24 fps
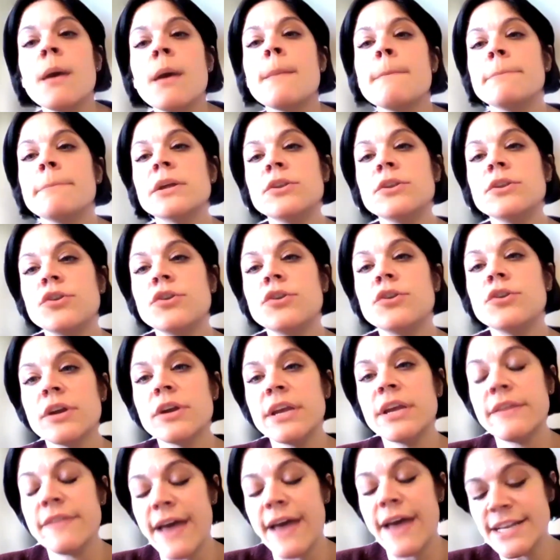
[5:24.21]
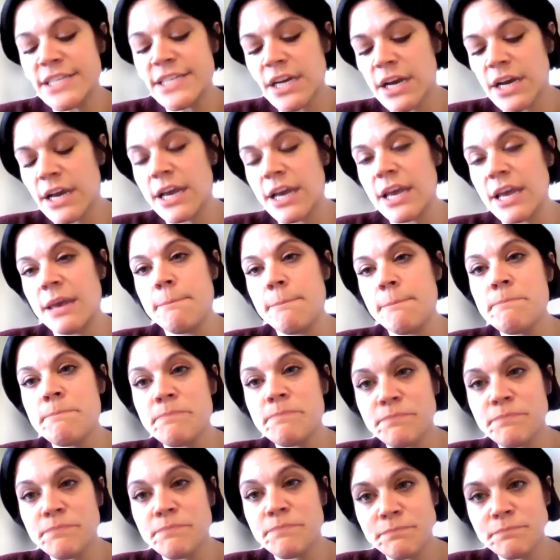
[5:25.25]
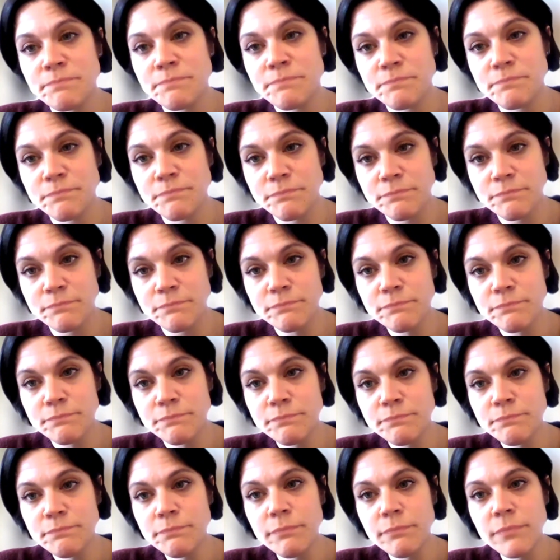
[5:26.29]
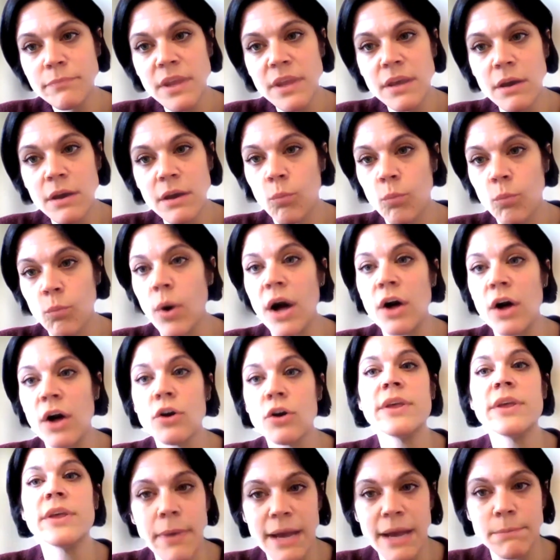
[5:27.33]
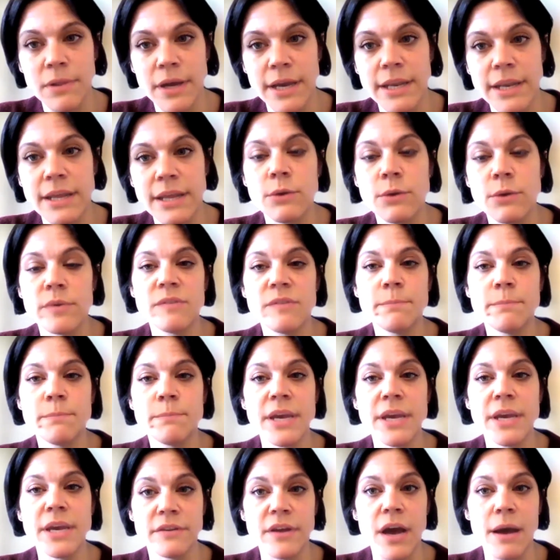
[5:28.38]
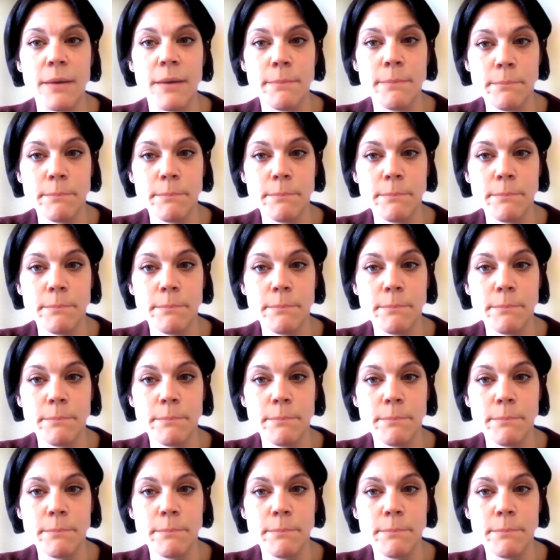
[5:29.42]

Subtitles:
But during that time, while going through the pipeline, he was picked up